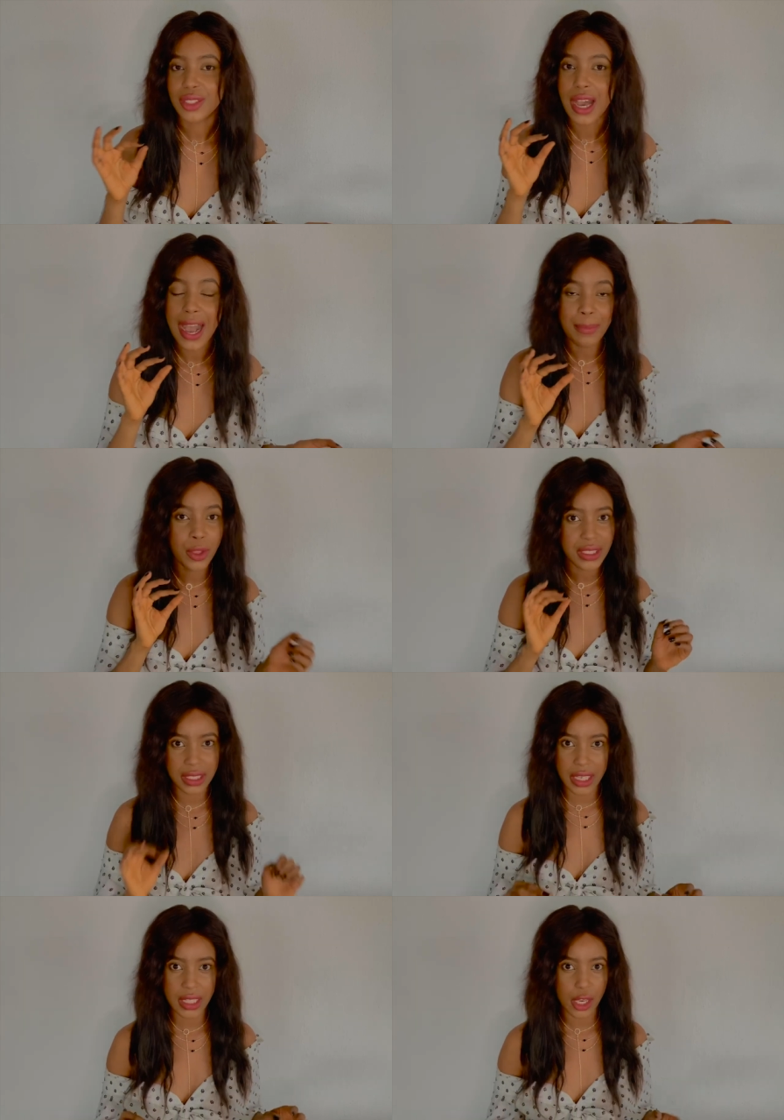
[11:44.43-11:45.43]
I'm not
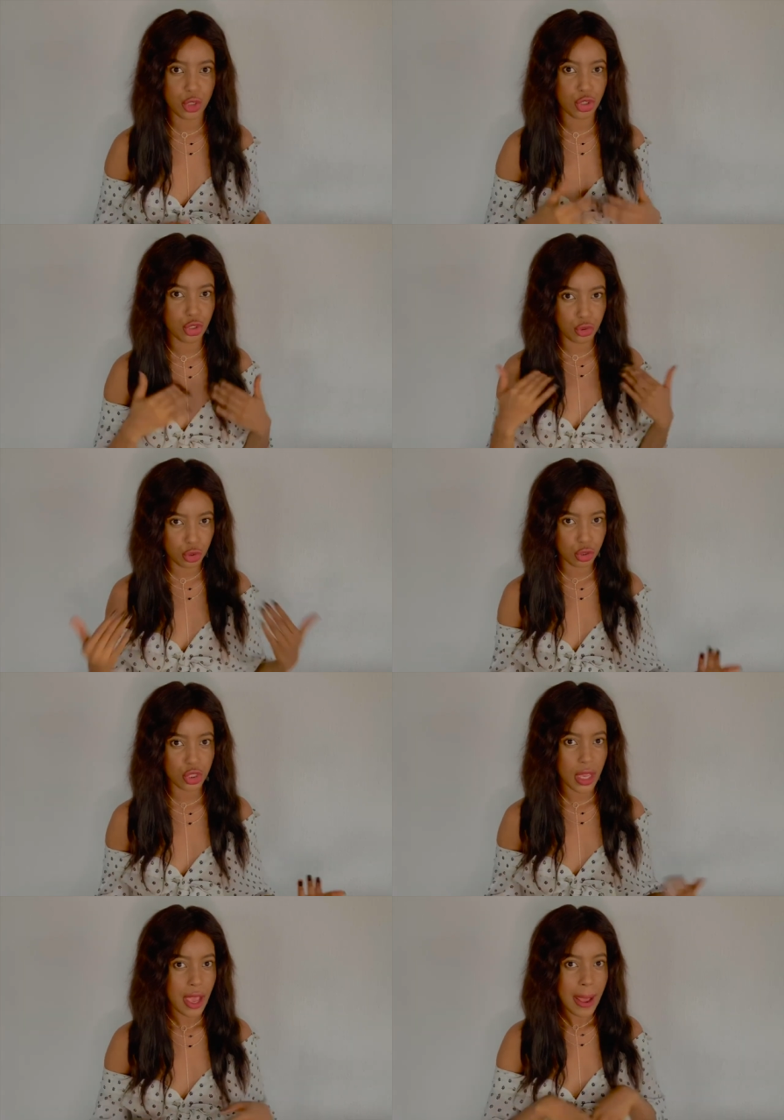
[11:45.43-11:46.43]
saying that you shouldn't
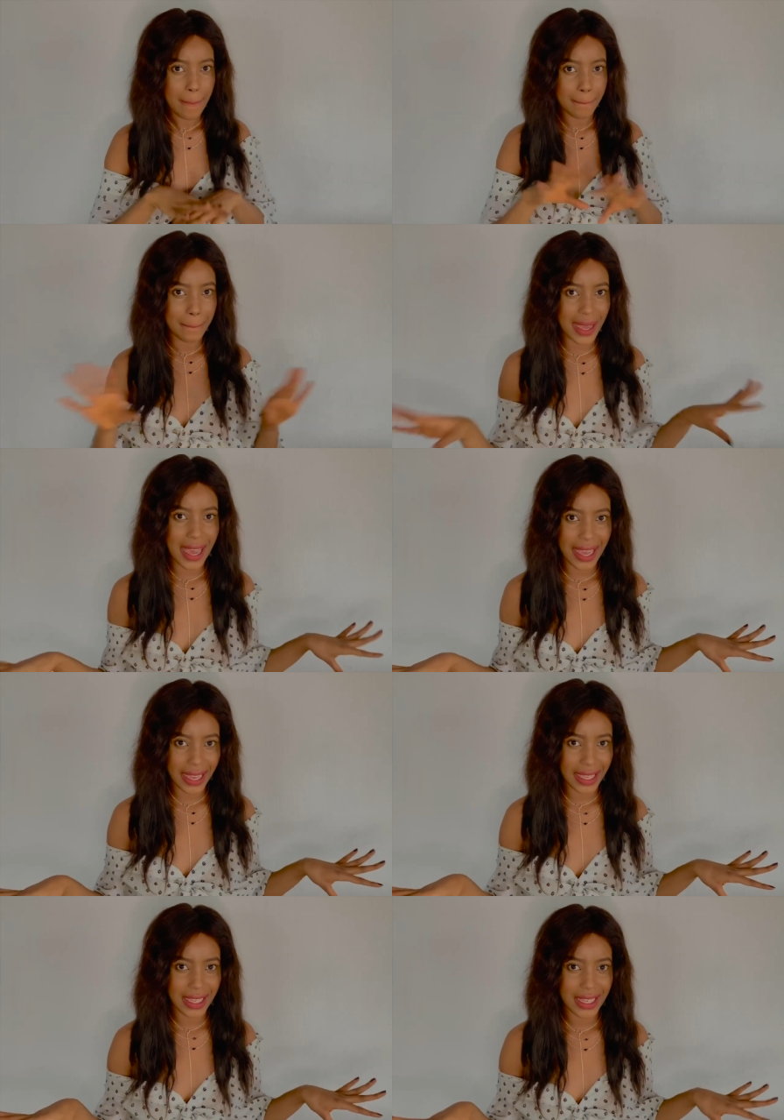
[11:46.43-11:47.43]
Buy
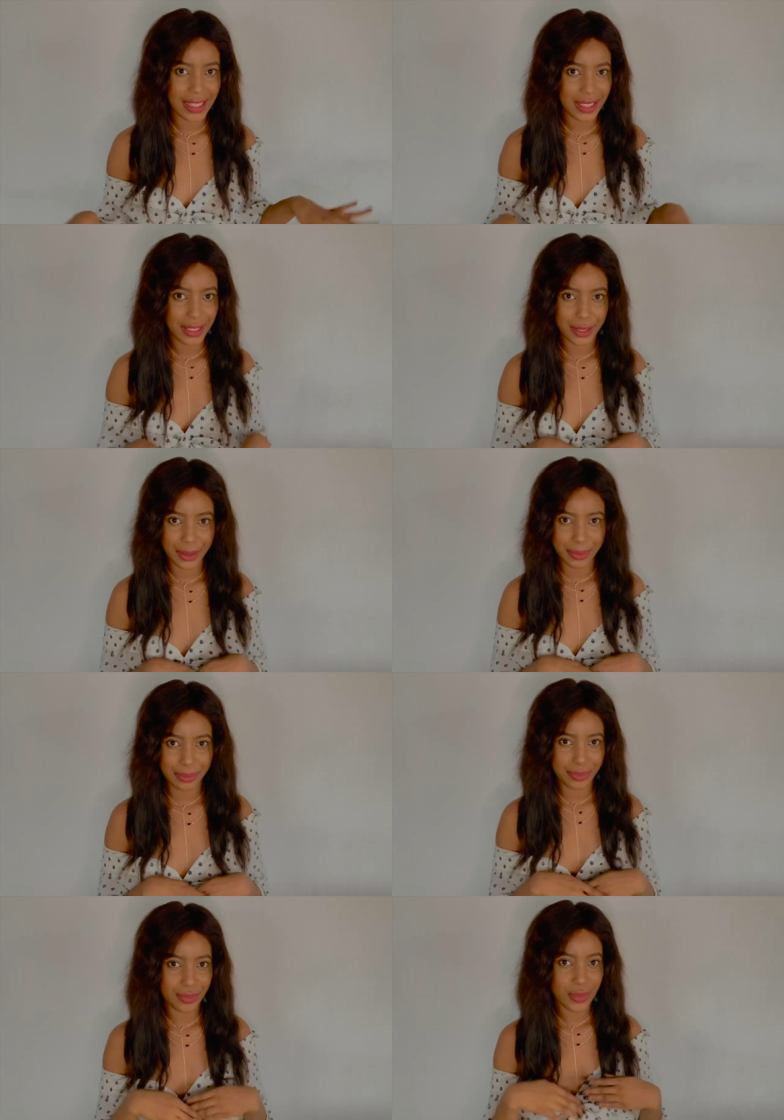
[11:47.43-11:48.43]

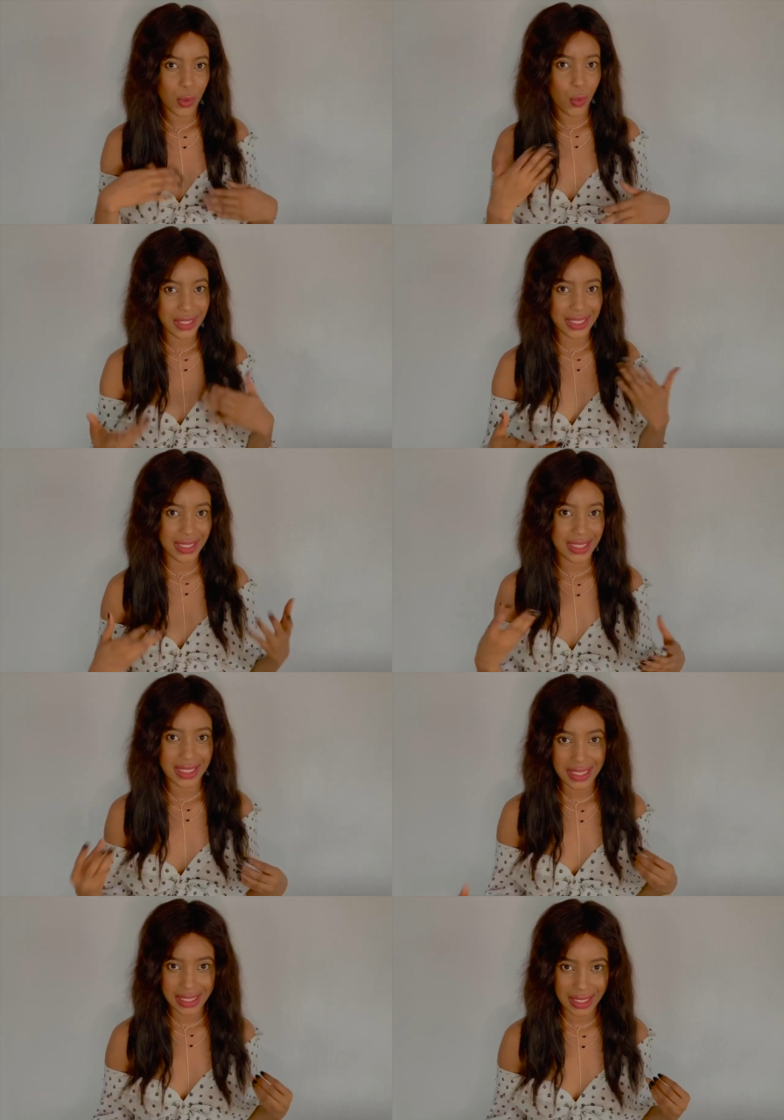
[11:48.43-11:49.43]
um, what's in
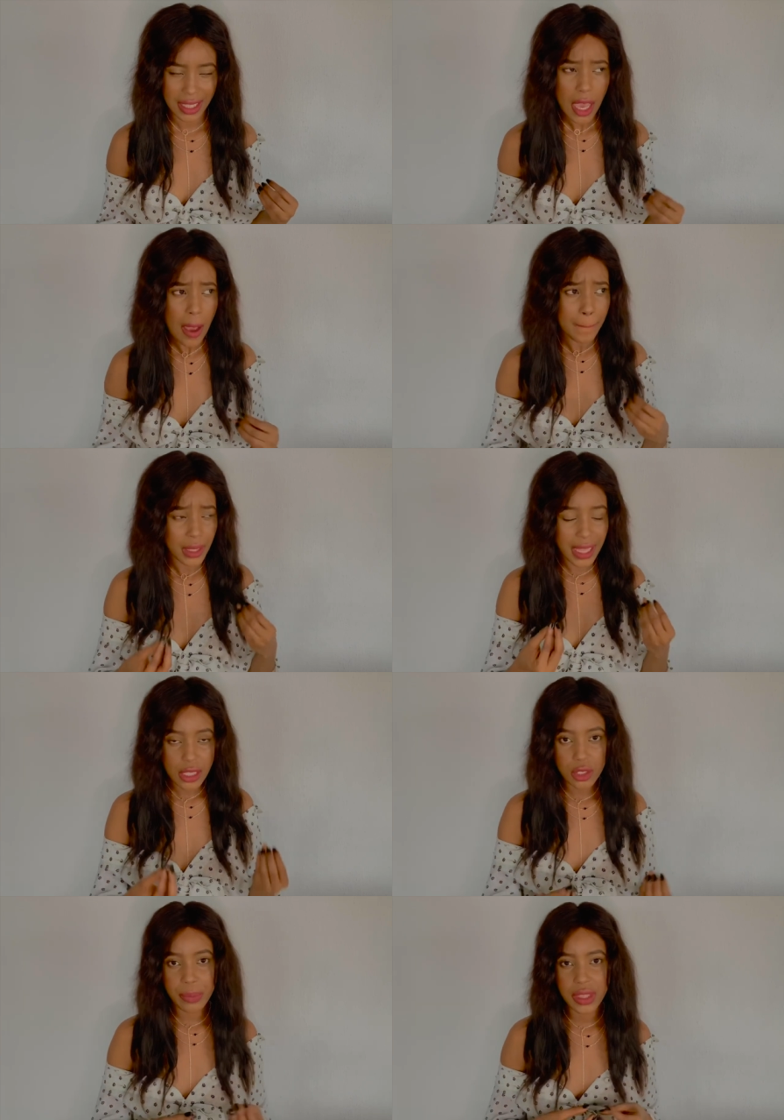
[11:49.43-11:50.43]
season but that's
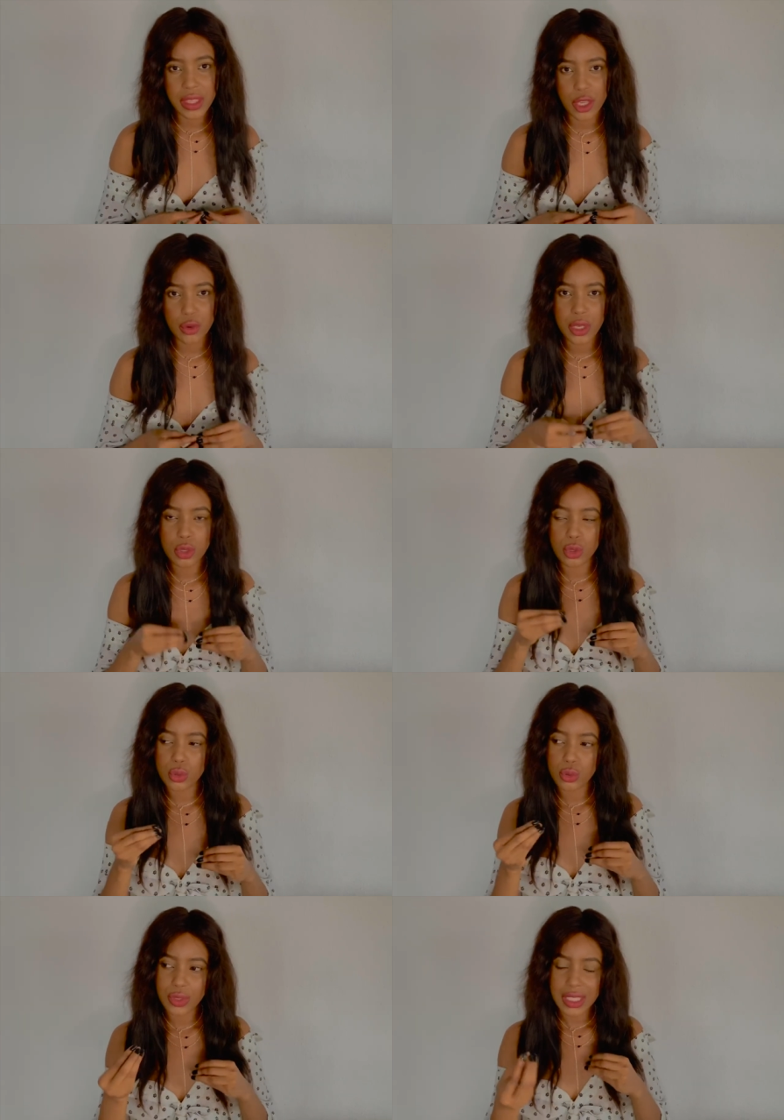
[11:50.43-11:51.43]
something that you can
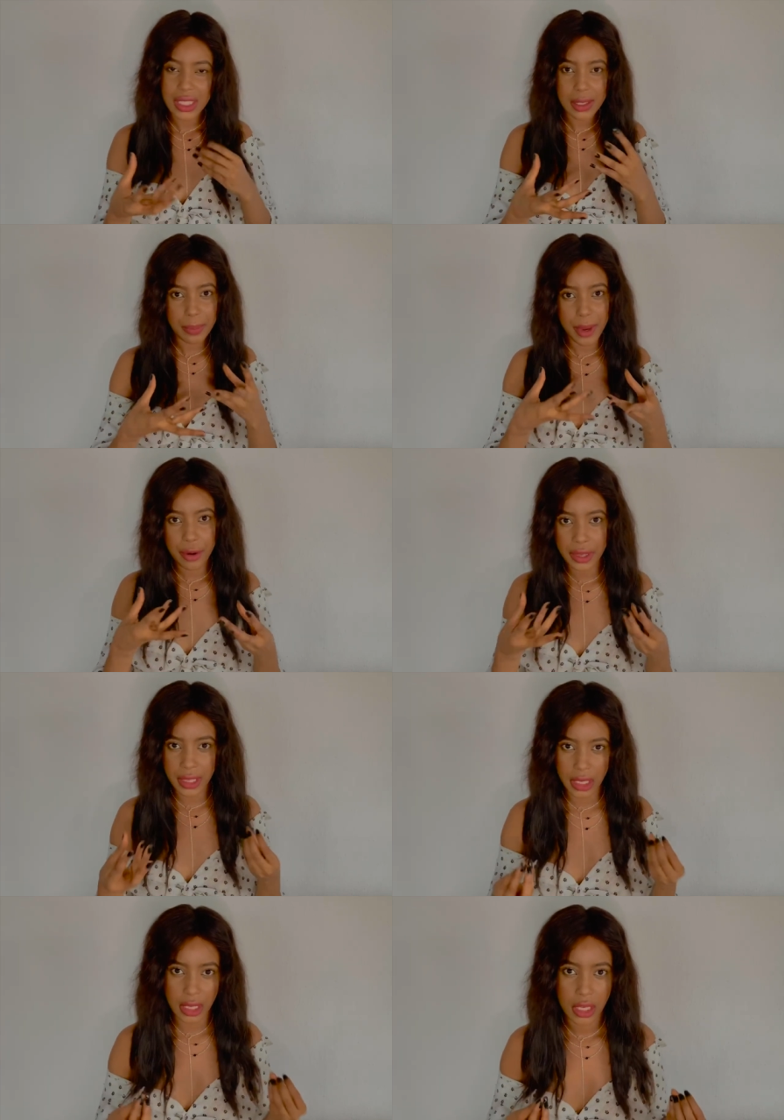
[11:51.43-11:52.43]
do sparingly